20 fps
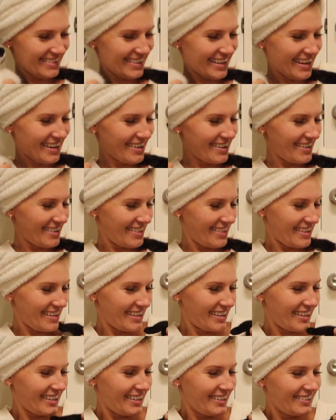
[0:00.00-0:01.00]
They're
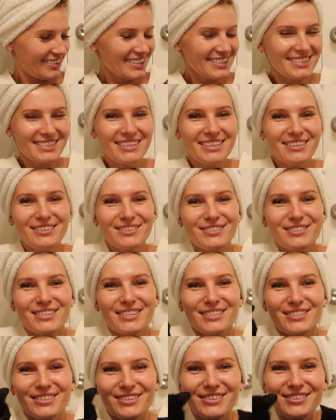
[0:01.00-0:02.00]
the cutest little
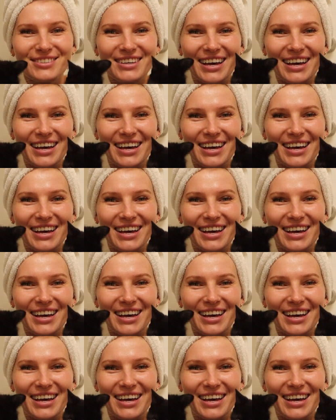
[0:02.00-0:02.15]
sisters